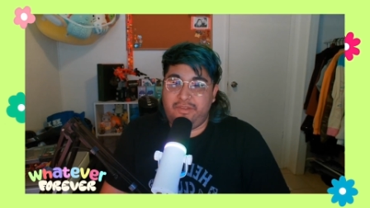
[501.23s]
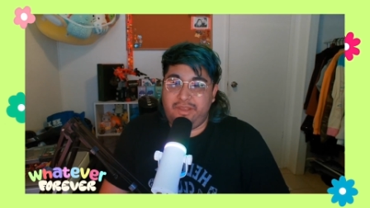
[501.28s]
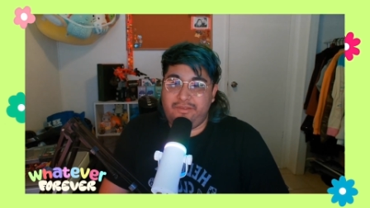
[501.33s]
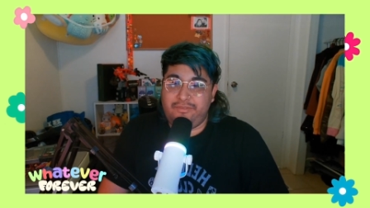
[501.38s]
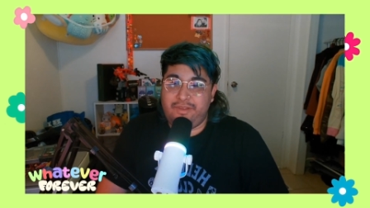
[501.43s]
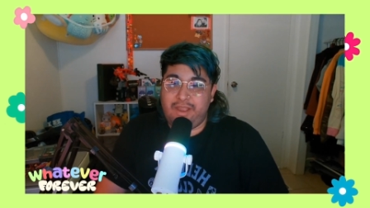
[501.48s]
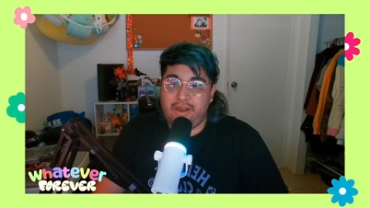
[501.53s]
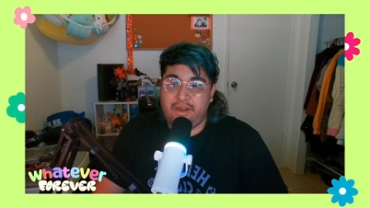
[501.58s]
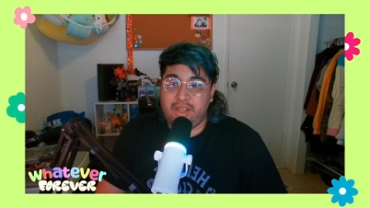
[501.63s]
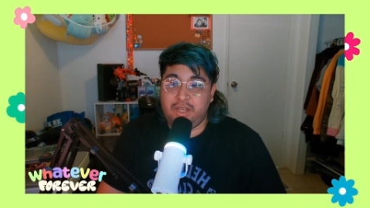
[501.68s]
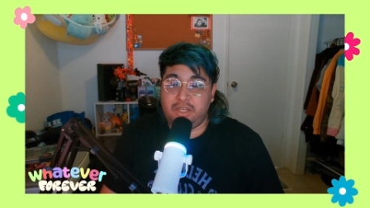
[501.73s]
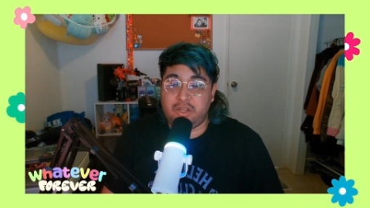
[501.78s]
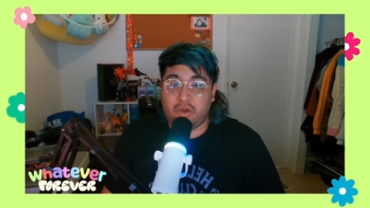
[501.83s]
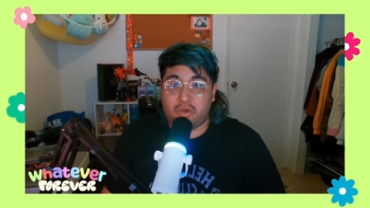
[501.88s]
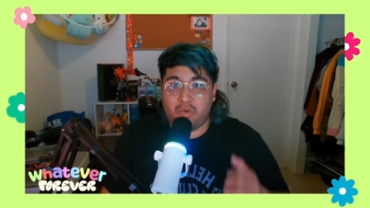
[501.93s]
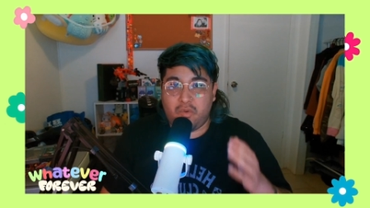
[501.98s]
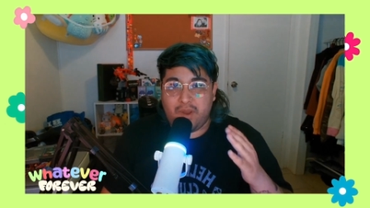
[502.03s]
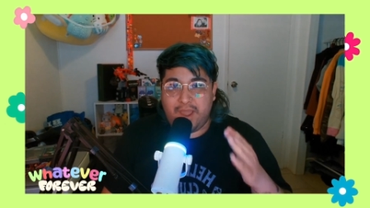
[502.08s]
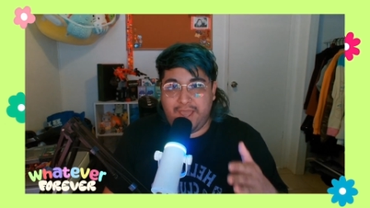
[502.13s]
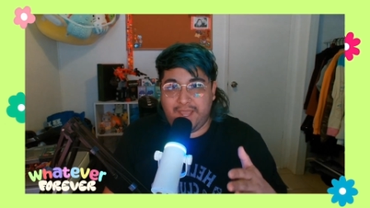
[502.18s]
a very
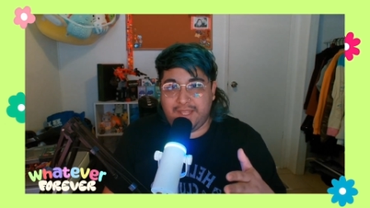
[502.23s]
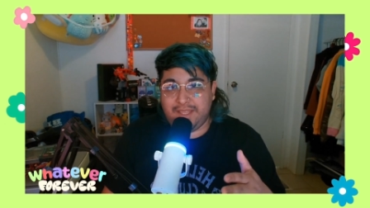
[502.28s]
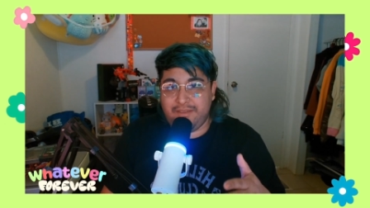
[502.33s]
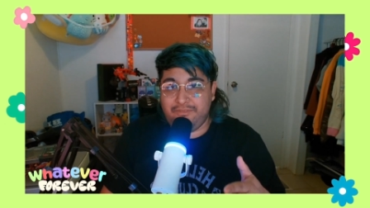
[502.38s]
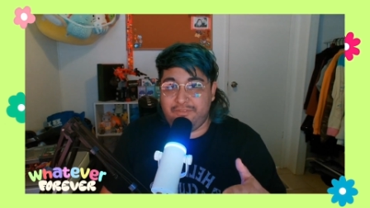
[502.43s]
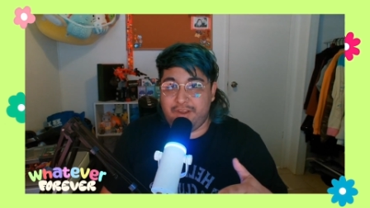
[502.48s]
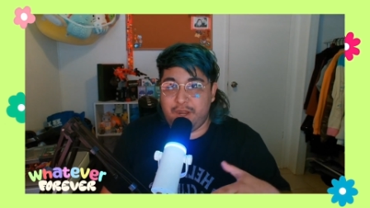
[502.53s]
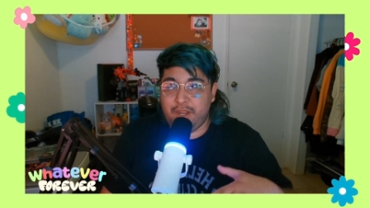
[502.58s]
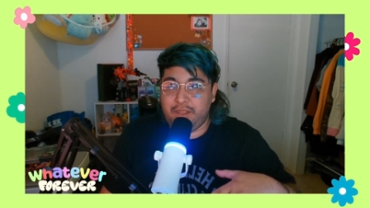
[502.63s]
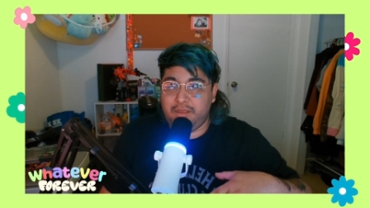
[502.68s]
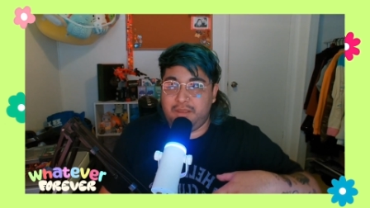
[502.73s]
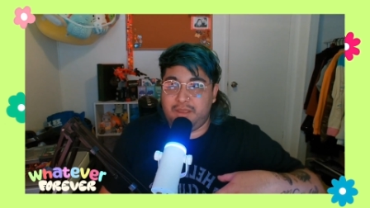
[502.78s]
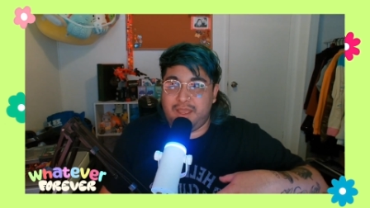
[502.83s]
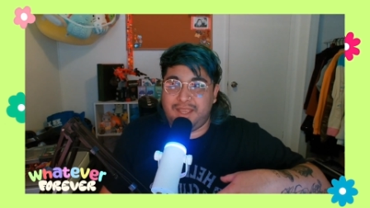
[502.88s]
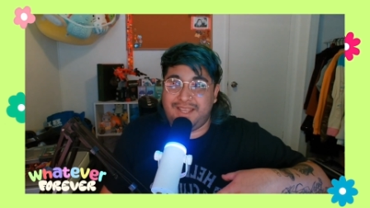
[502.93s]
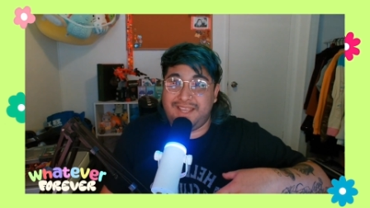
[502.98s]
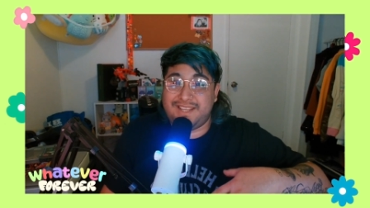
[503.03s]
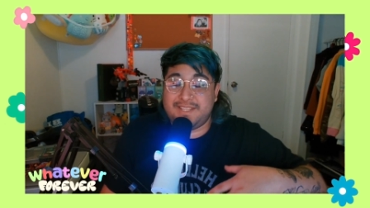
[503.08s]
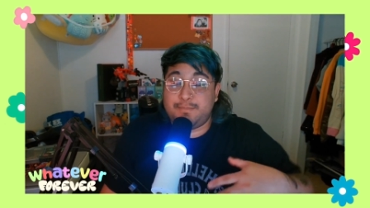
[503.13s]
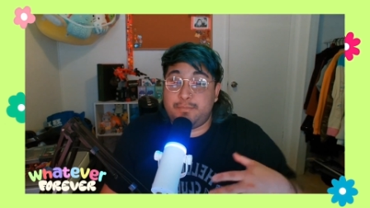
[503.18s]
direct, a very, I
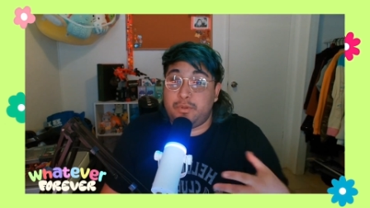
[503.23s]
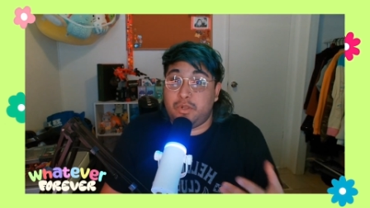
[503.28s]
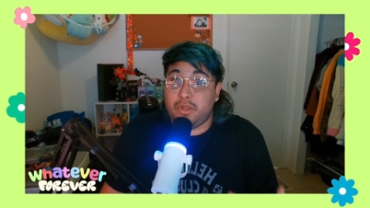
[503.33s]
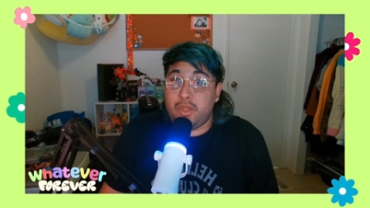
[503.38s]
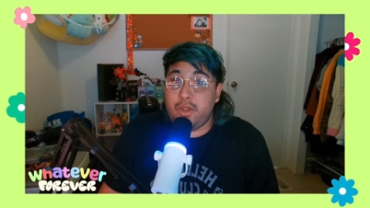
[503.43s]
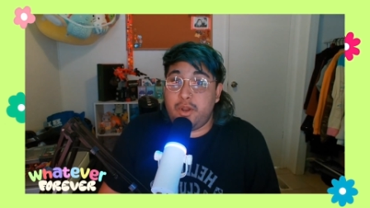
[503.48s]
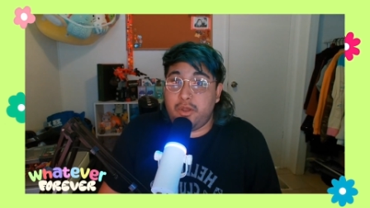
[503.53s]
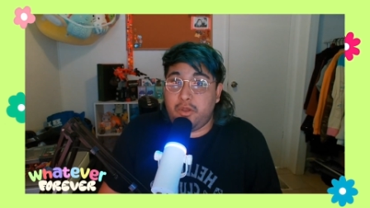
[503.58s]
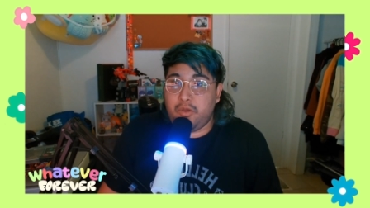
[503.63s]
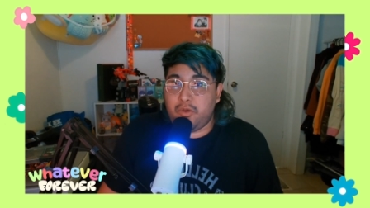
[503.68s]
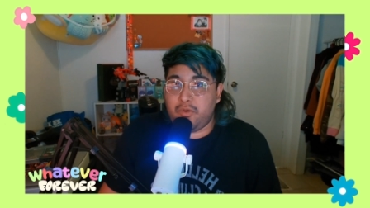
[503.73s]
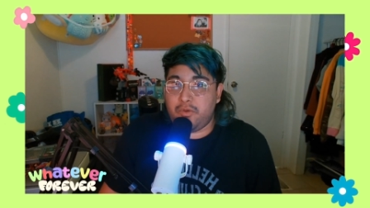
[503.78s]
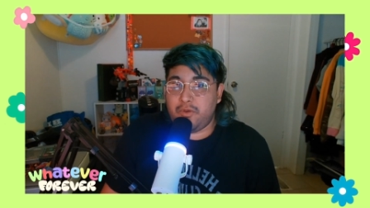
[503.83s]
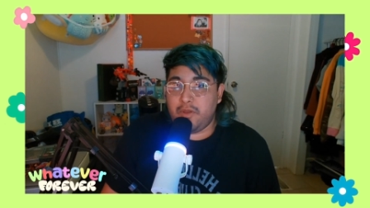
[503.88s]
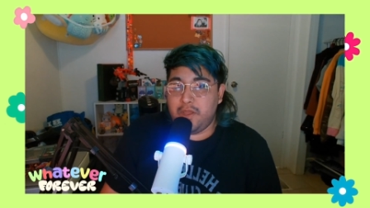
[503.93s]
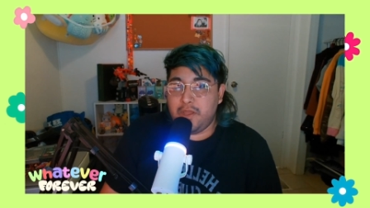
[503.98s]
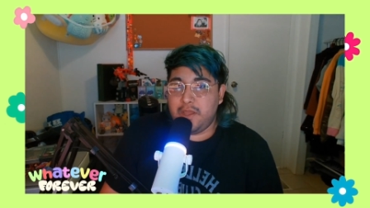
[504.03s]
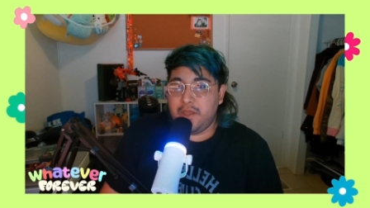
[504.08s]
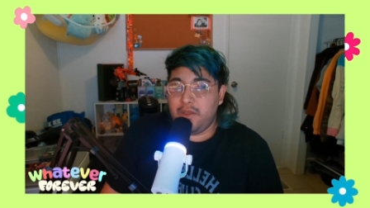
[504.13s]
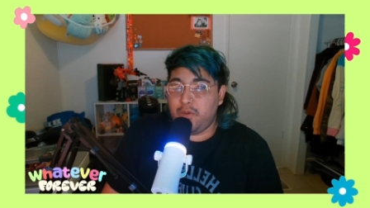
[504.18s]
guess, political
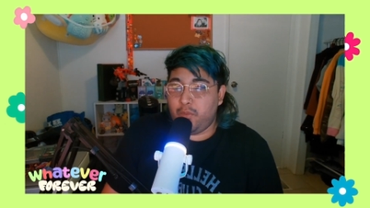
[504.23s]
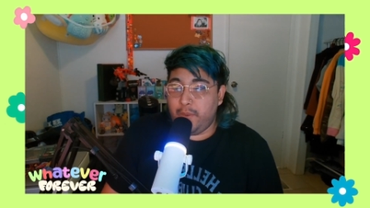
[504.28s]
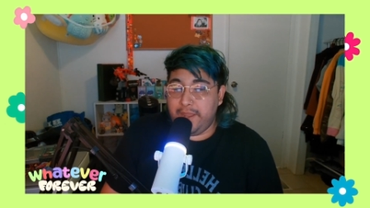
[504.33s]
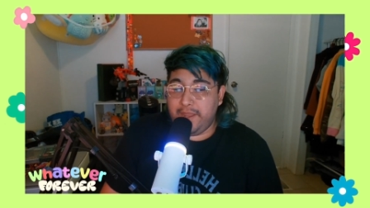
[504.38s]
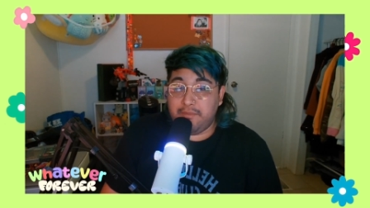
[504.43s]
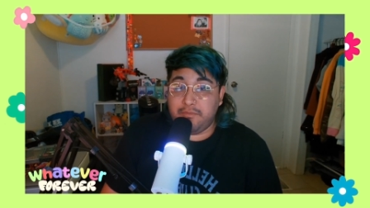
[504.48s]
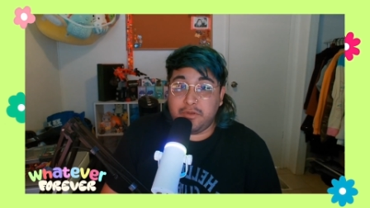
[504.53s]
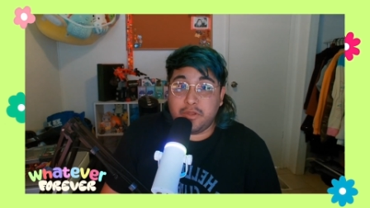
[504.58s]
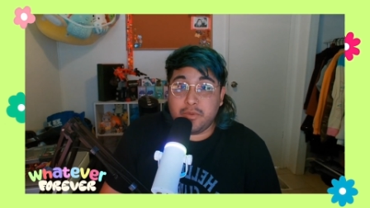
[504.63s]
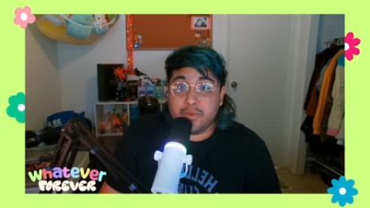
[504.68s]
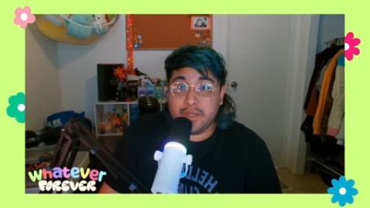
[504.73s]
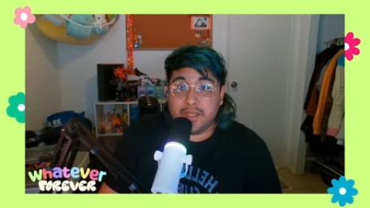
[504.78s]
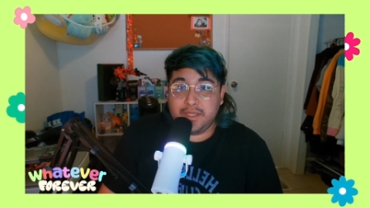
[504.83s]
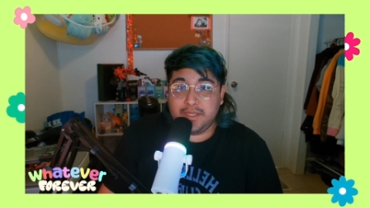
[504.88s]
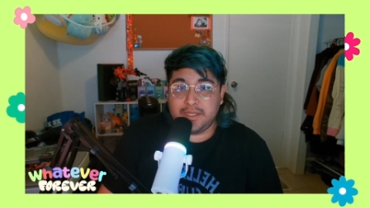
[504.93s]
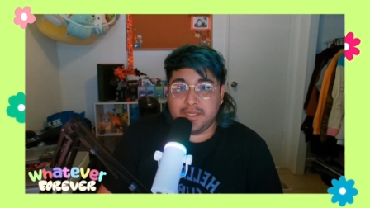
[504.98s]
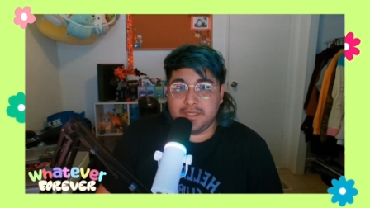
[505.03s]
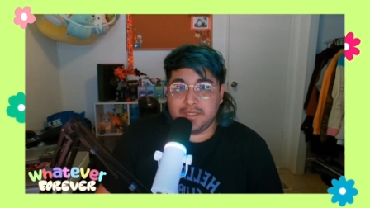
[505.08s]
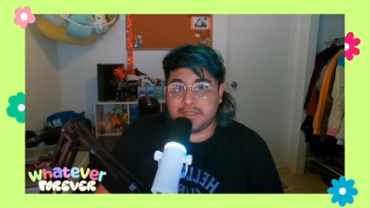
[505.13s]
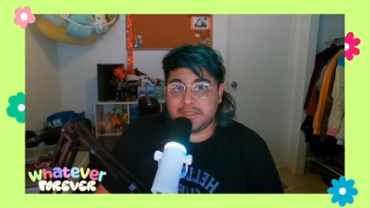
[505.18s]
way of doing
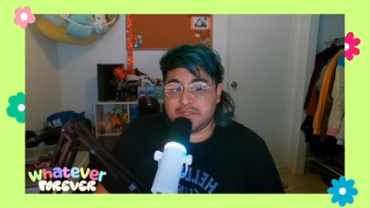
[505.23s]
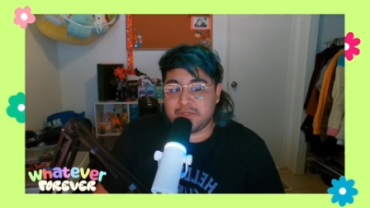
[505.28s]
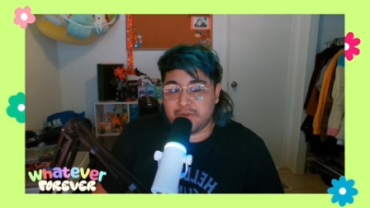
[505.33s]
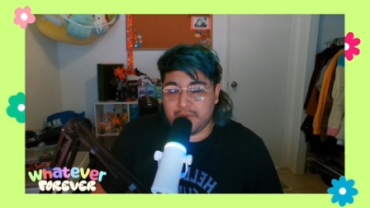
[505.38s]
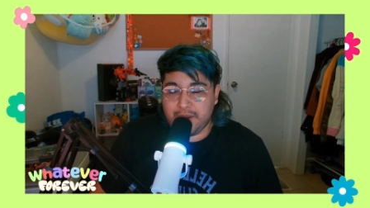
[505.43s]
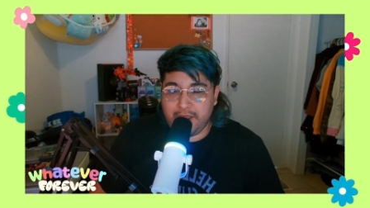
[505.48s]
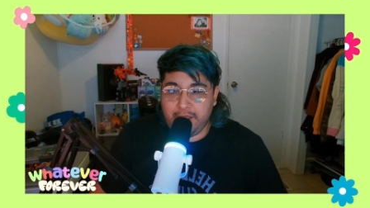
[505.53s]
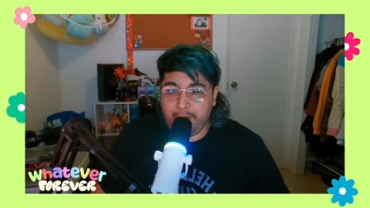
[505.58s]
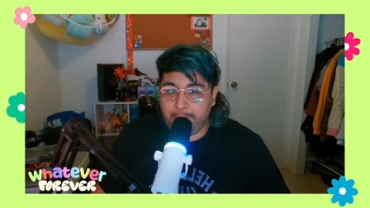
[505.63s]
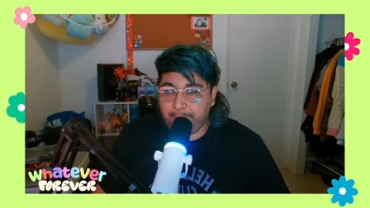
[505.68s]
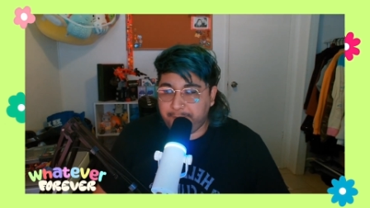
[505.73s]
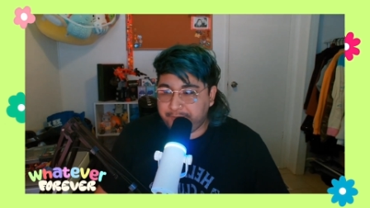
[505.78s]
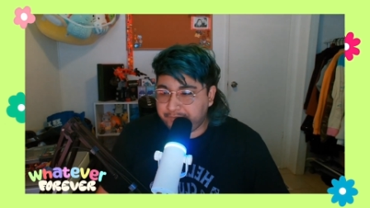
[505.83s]
things, right?